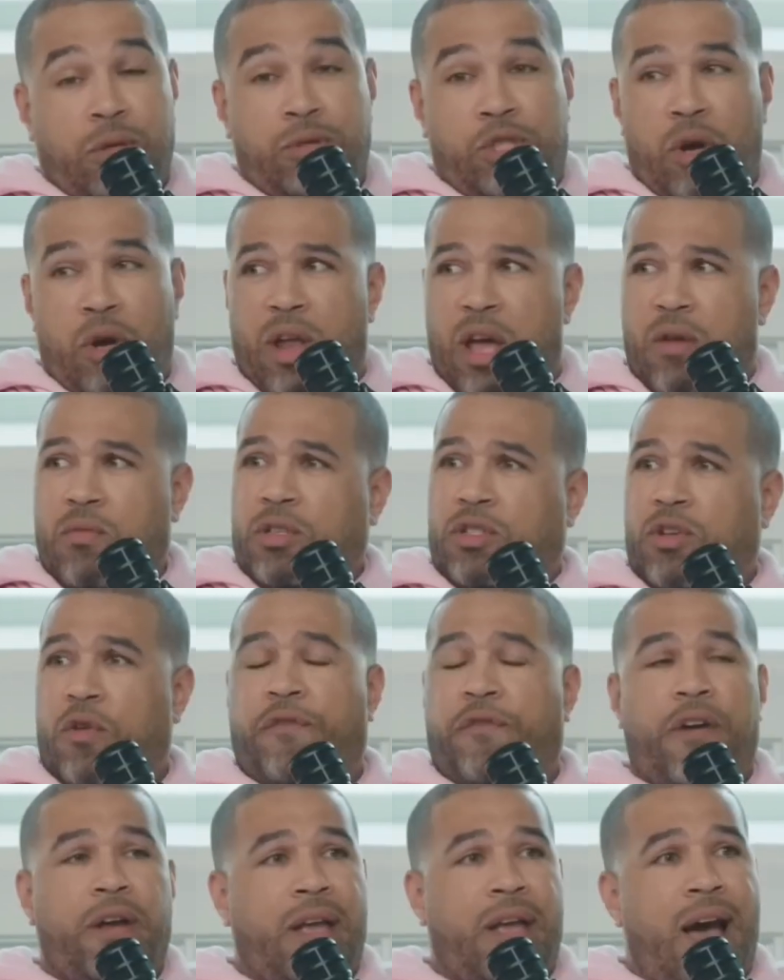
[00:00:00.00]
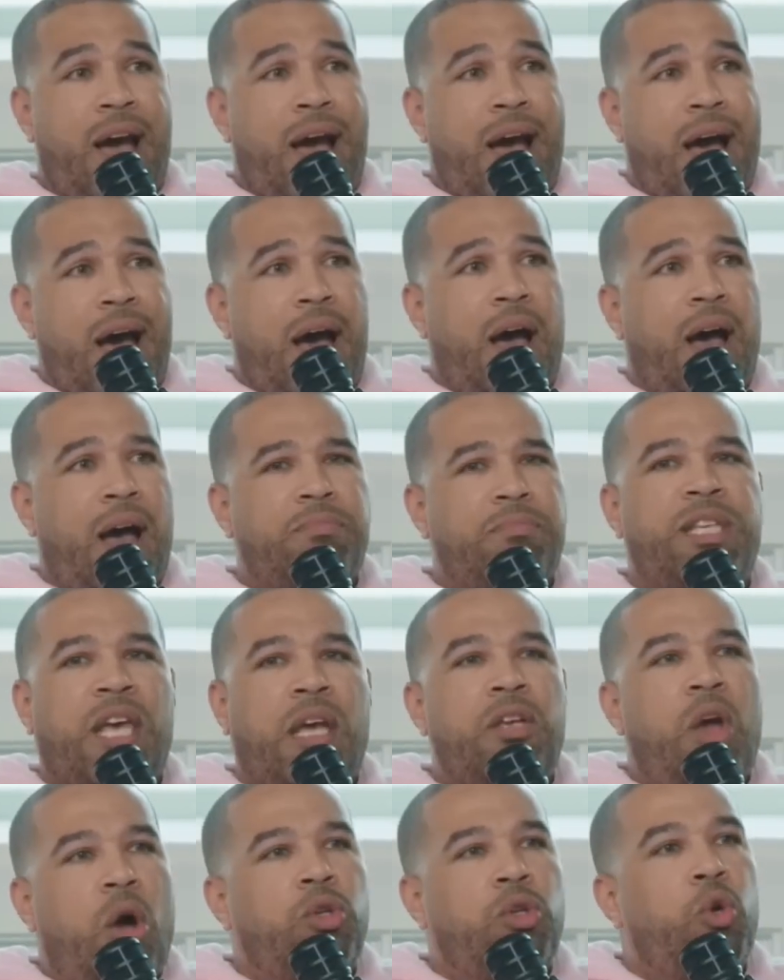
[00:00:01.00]
So Joe like, what's so funny? Ha ha. I'm
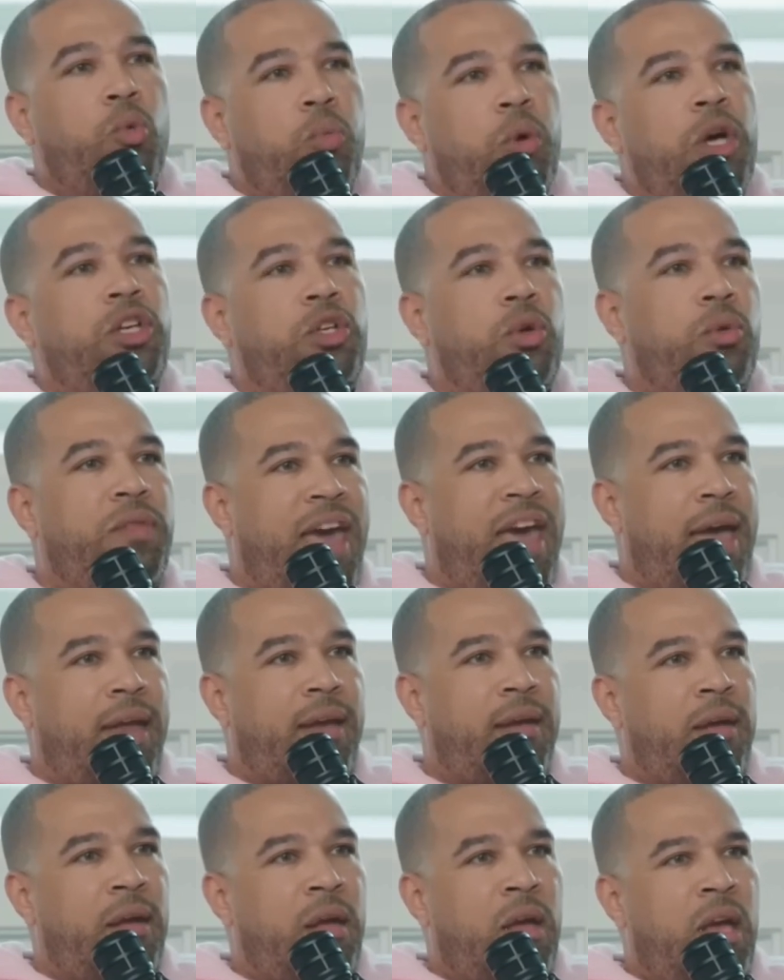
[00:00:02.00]
saying, yo, you would do that.